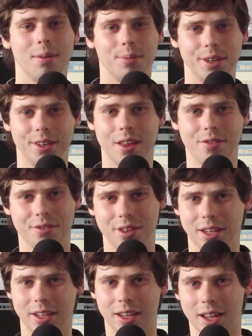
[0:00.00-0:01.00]
I mean, that
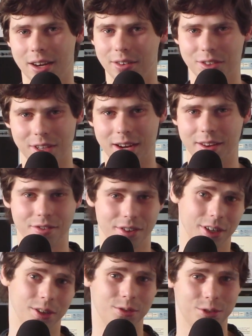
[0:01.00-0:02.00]
thing handles
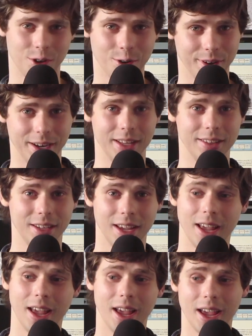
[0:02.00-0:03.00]
anything you throw at it,
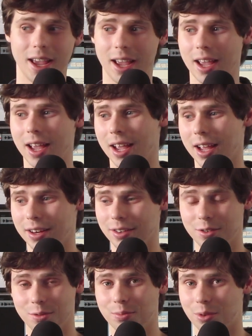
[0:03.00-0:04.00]

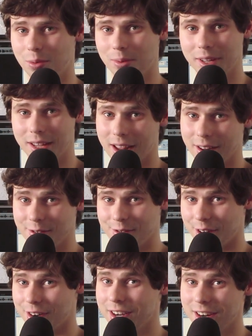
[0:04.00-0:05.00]
and you probably get a
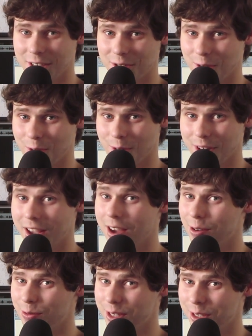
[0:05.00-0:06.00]
very nice recording
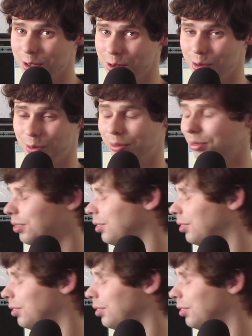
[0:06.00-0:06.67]
out of it too.